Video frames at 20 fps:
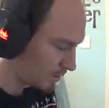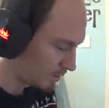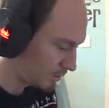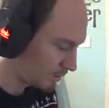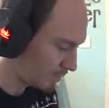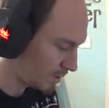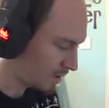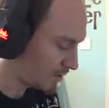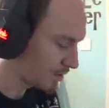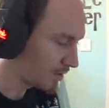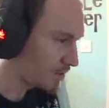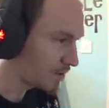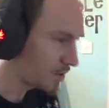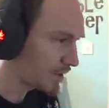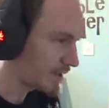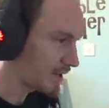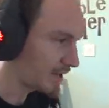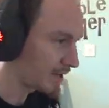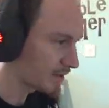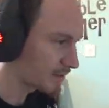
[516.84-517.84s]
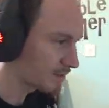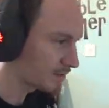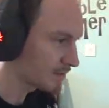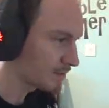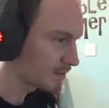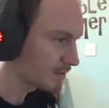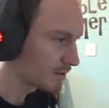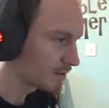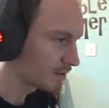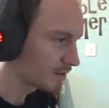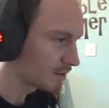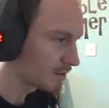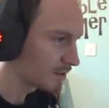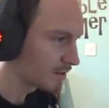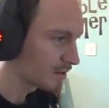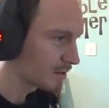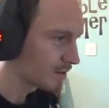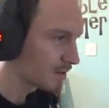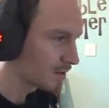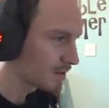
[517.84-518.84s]
while the train
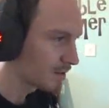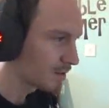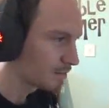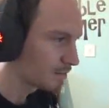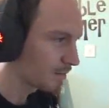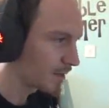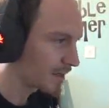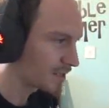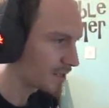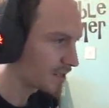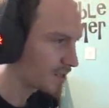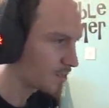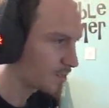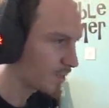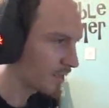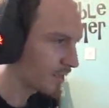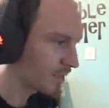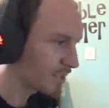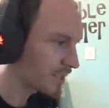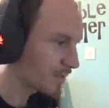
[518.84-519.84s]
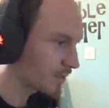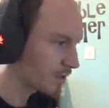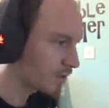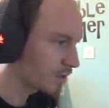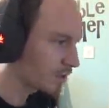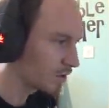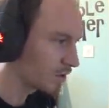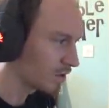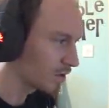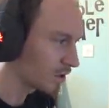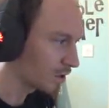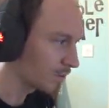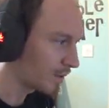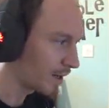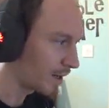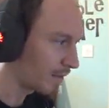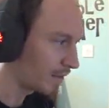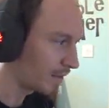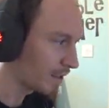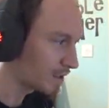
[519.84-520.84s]
makes its way. Let's have a good look
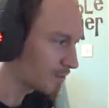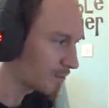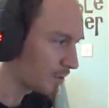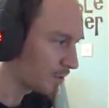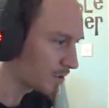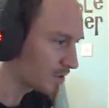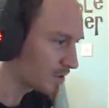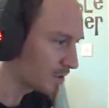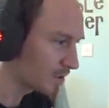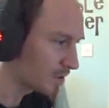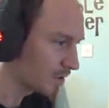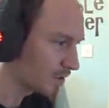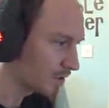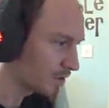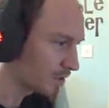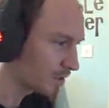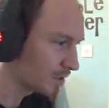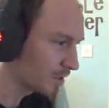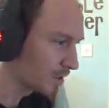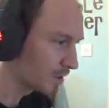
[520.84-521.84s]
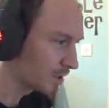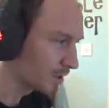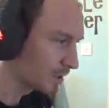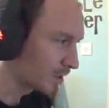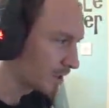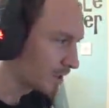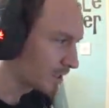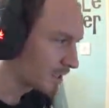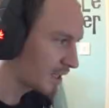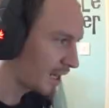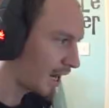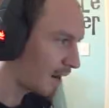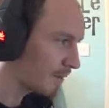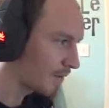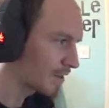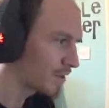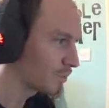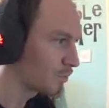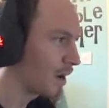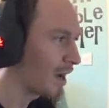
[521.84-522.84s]
around these Boston Lodge
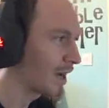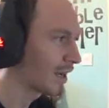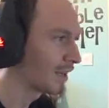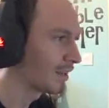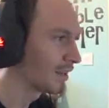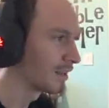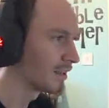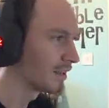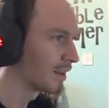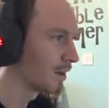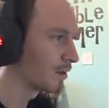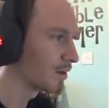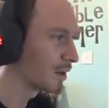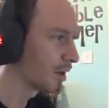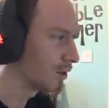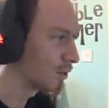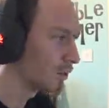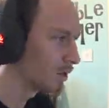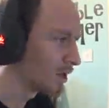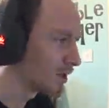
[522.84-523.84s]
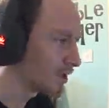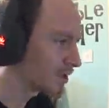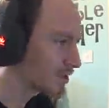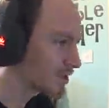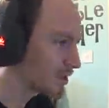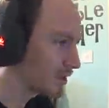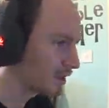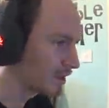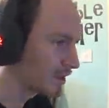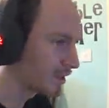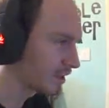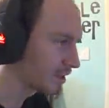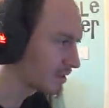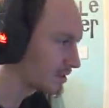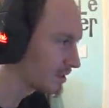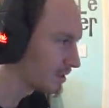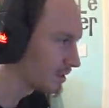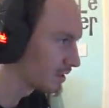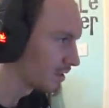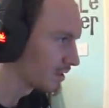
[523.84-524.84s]
carriage, wagon and loco works
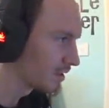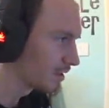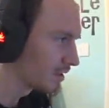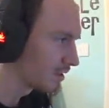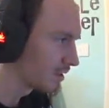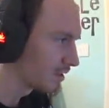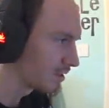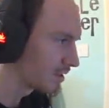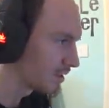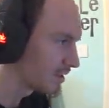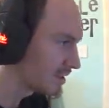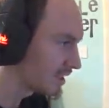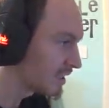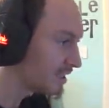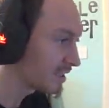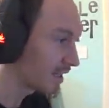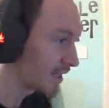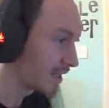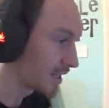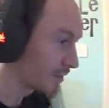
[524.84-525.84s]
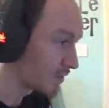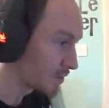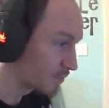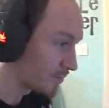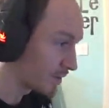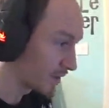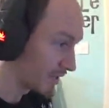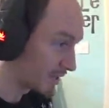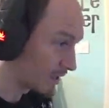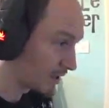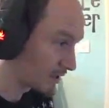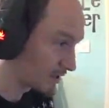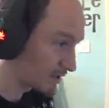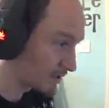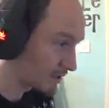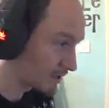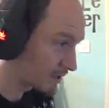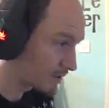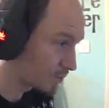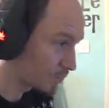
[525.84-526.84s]
sidings. The detail here is really
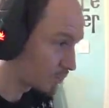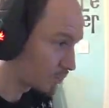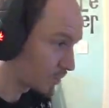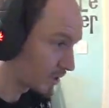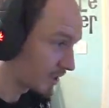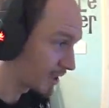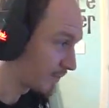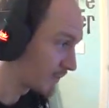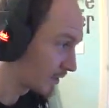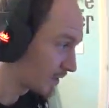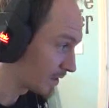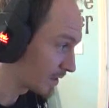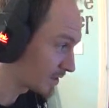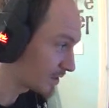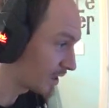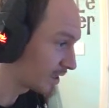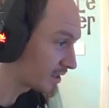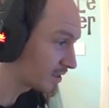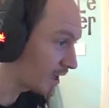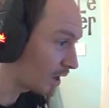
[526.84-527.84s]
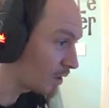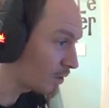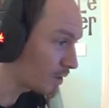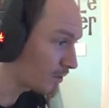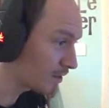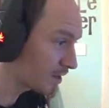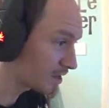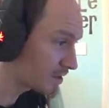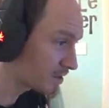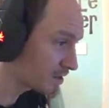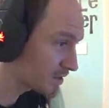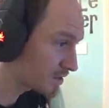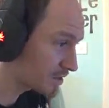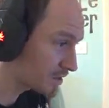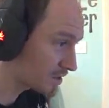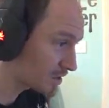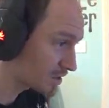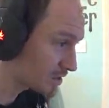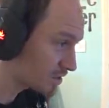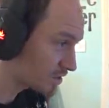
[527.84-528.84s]
nice. It's really, really nice. I don't know if this is
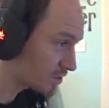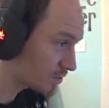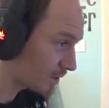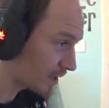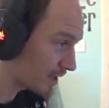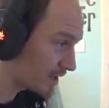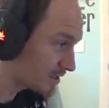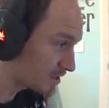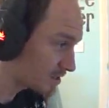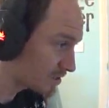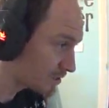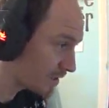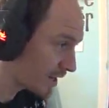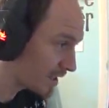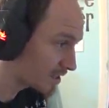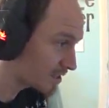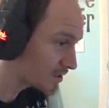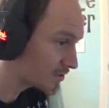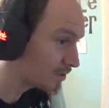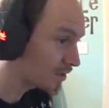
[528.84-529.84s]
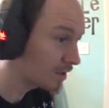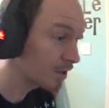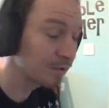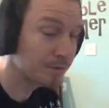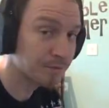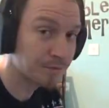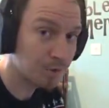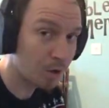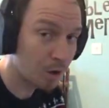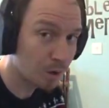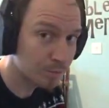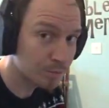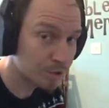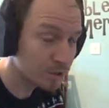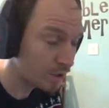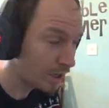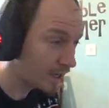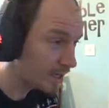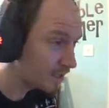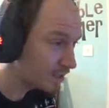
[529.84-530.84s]
just a straight transfer from
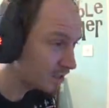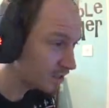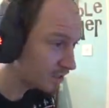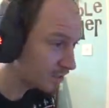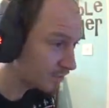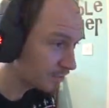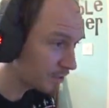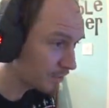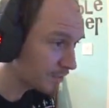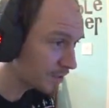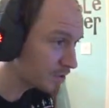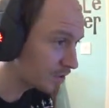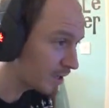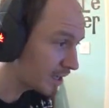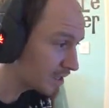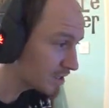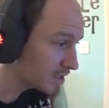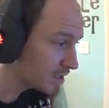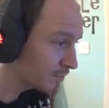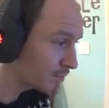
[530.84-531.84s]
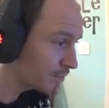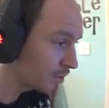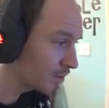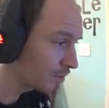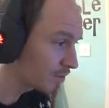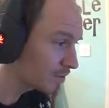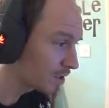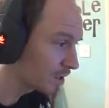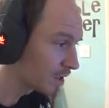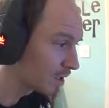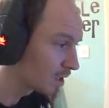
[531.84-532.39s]
the train sim route,